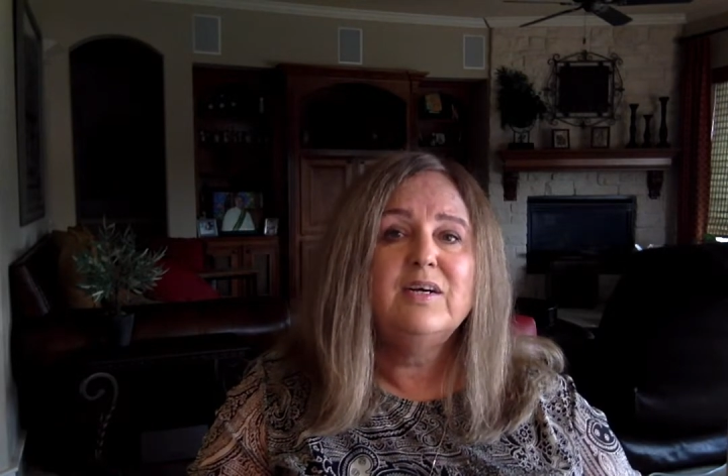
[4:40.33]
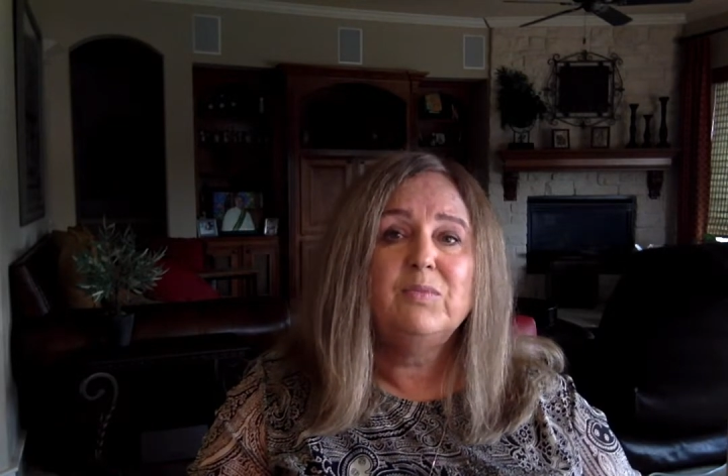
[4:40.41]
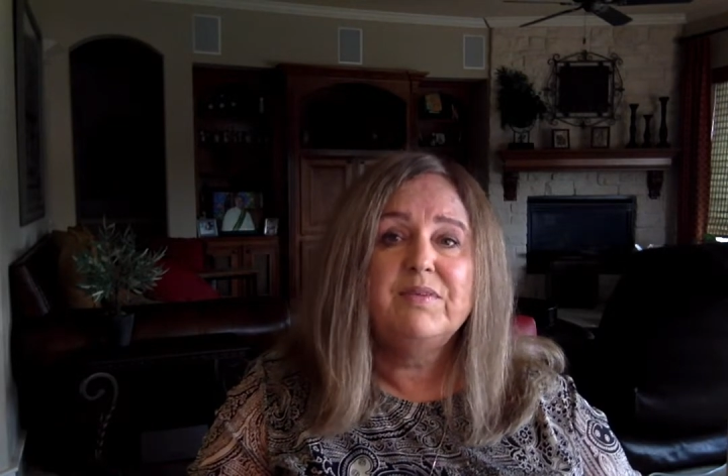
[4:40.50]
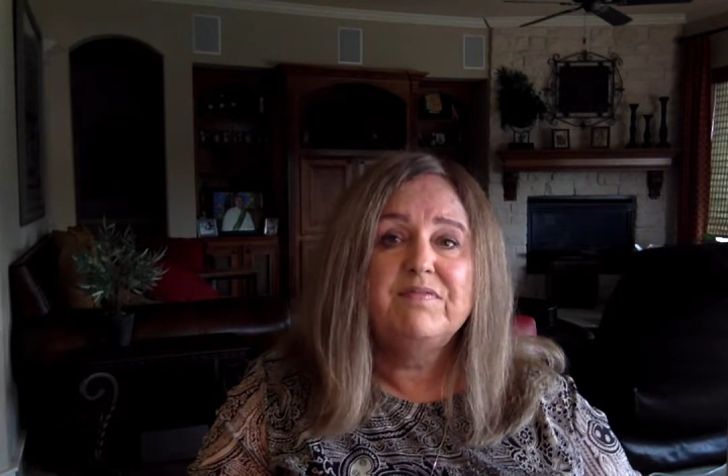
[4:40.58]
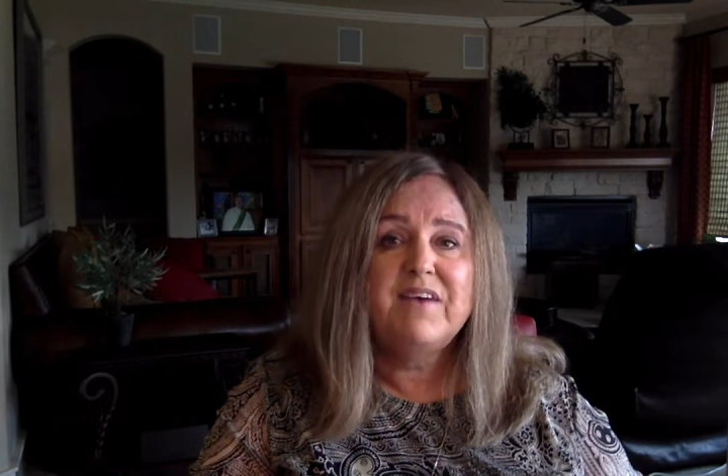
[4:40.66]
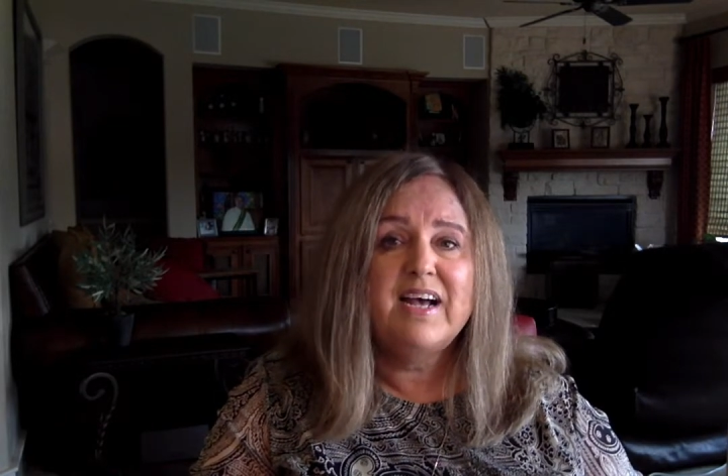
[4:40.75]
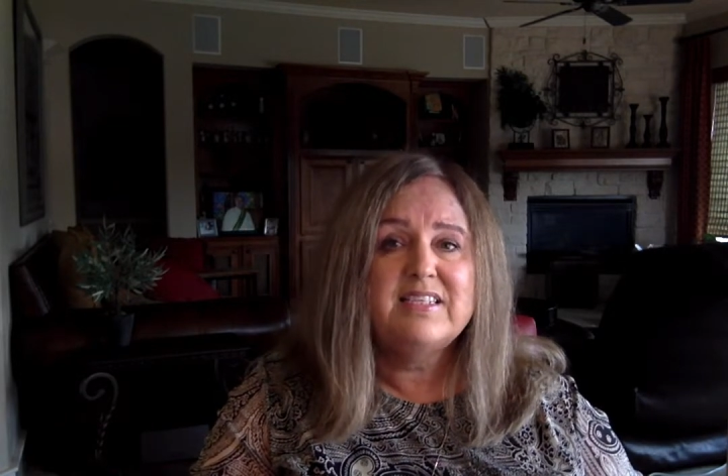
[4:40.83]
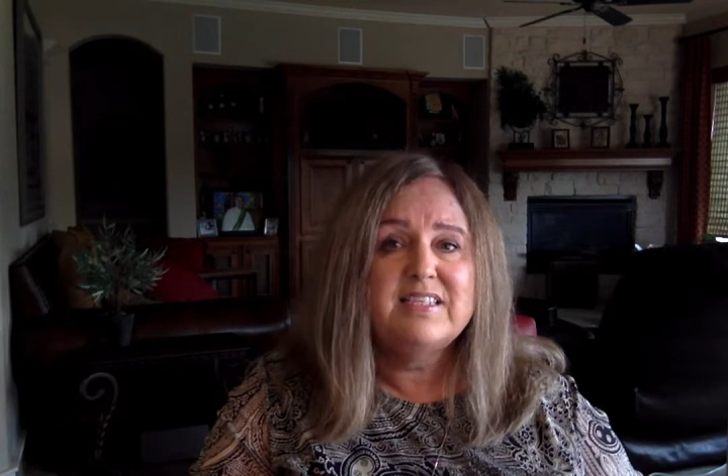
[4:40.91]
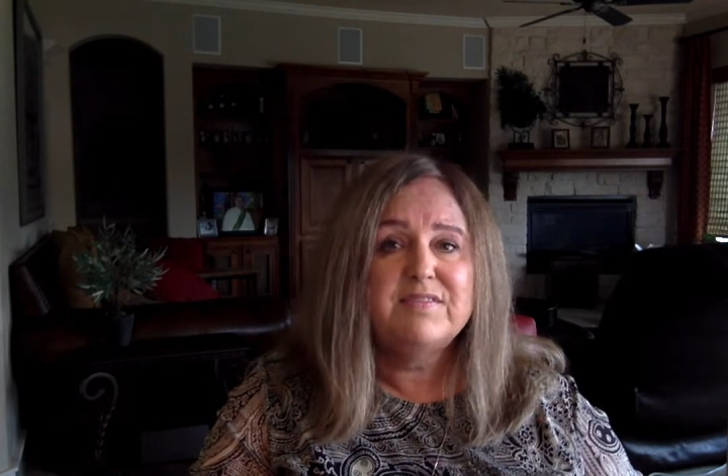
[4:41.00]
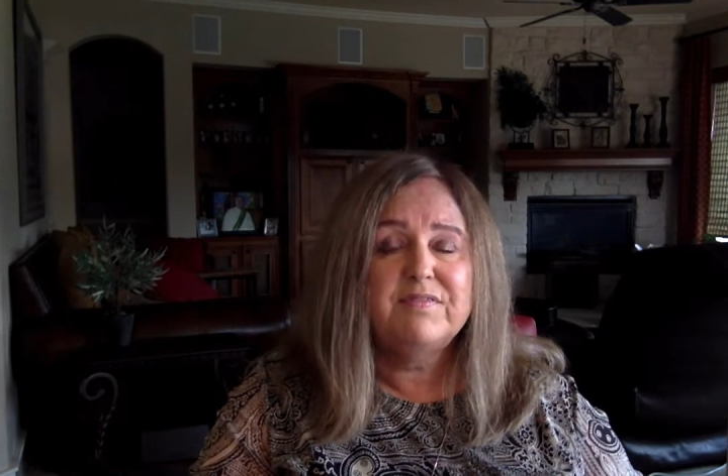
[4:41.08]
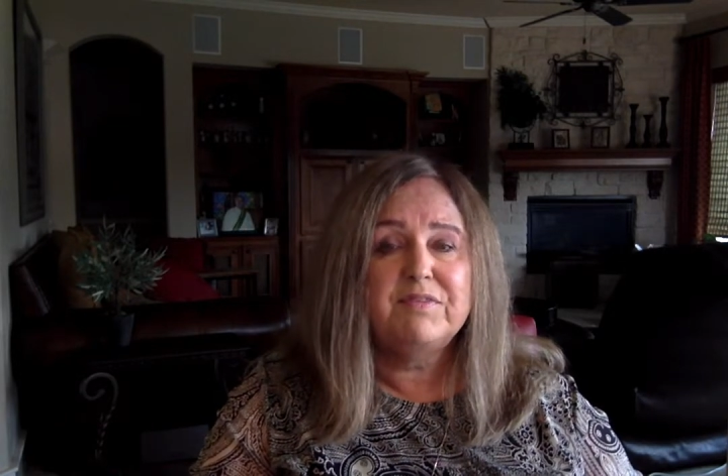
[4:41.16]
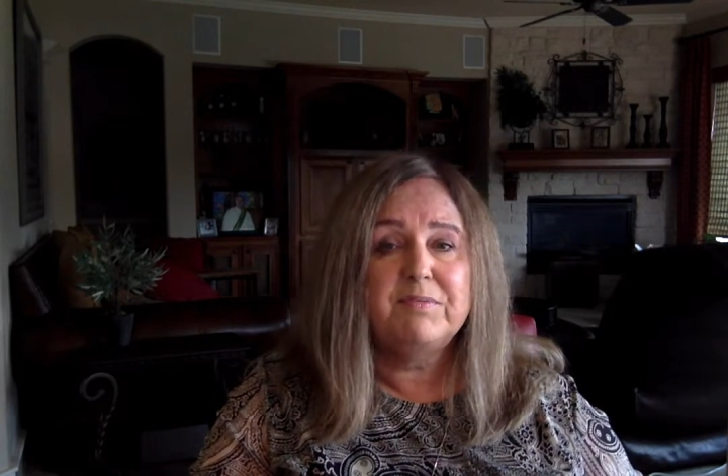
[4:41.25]
and we
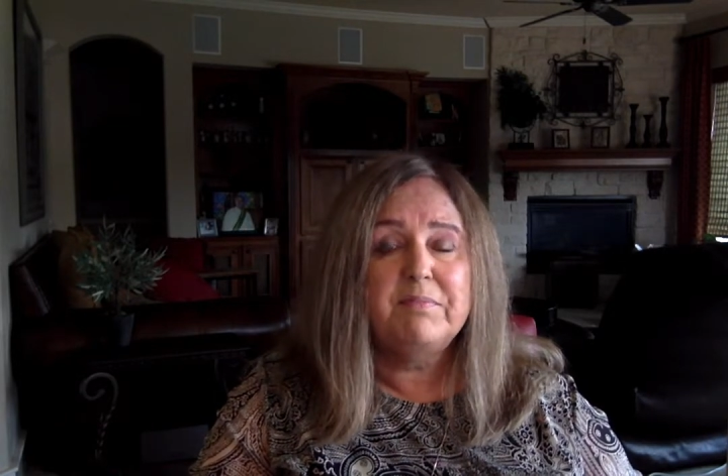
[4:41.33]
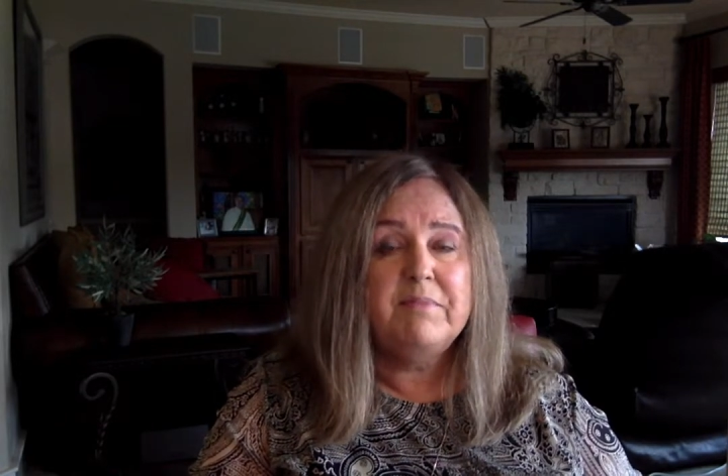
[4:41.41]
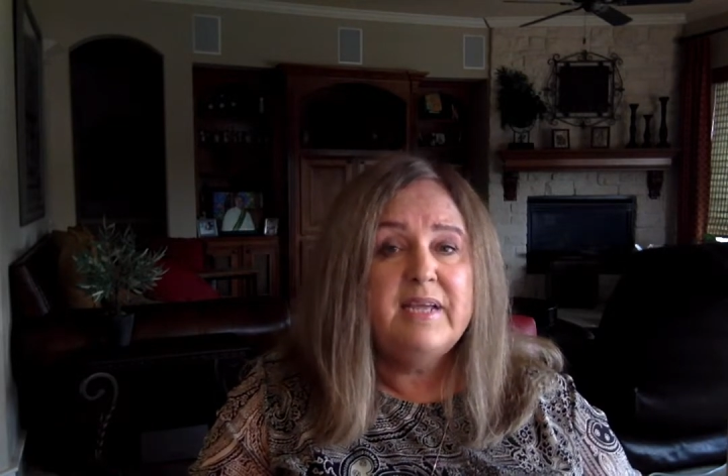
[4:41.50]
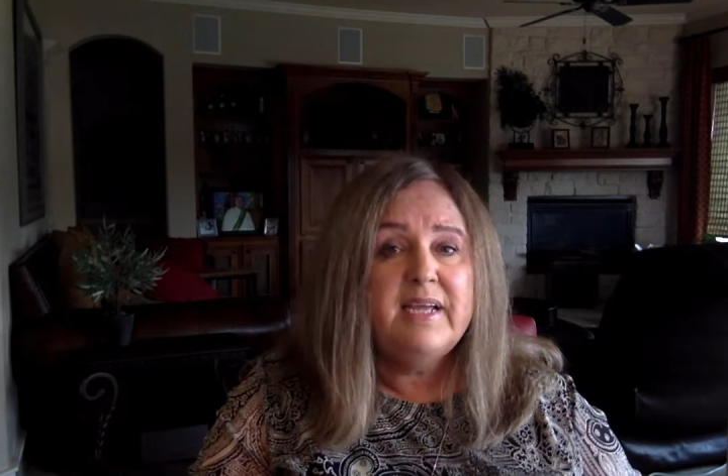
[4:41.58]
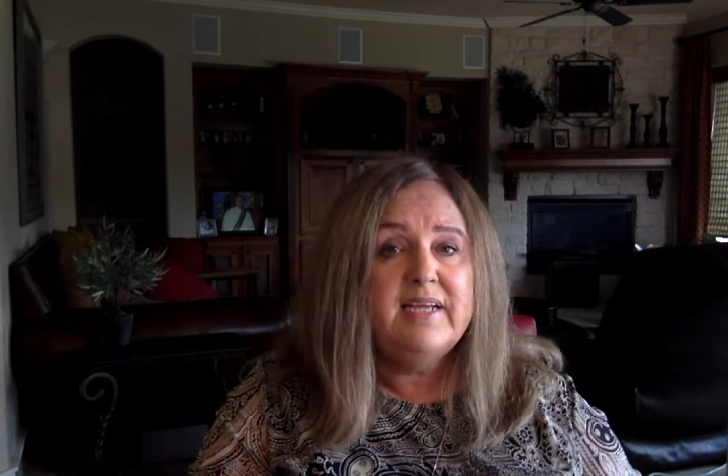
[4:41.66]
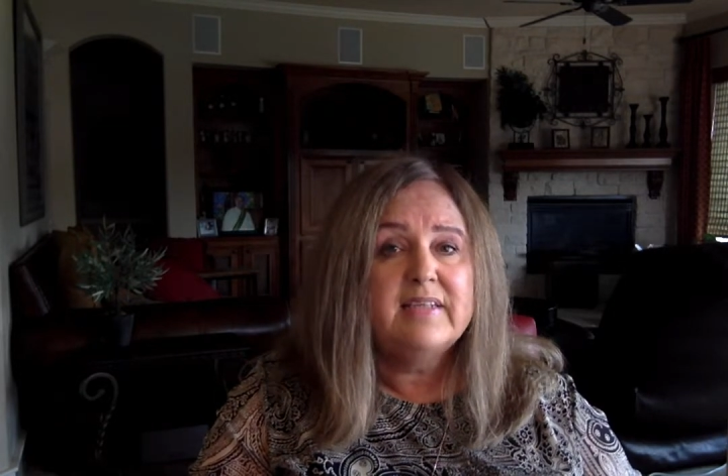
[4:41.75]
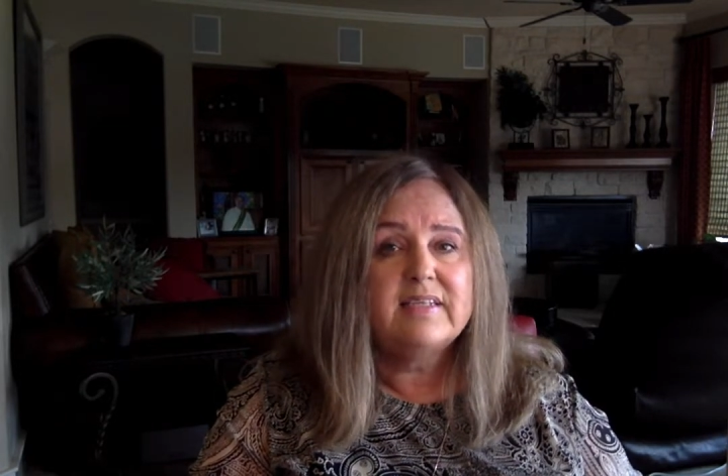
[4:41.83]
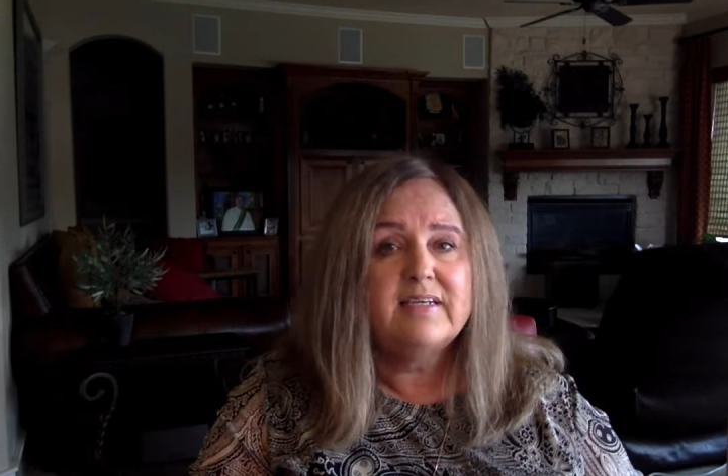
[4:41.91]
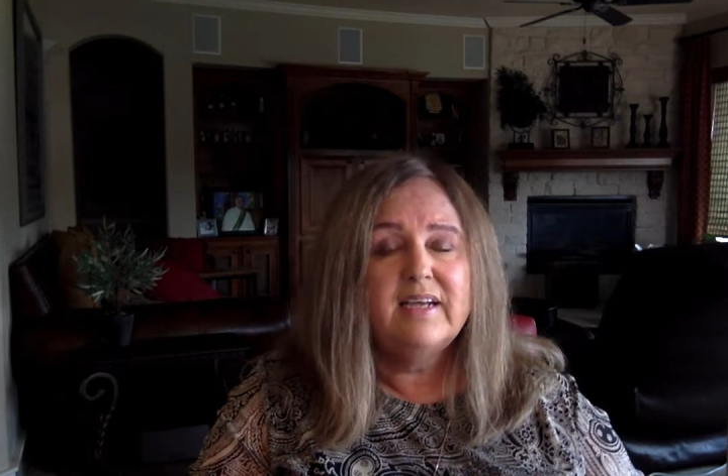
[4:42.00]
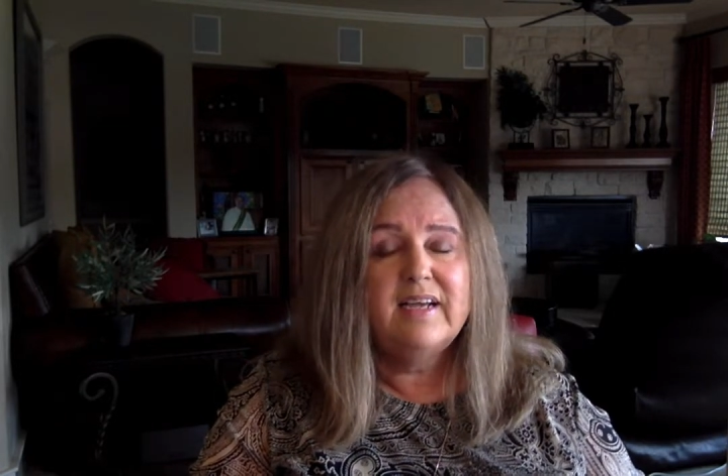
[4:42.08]
fasted from meat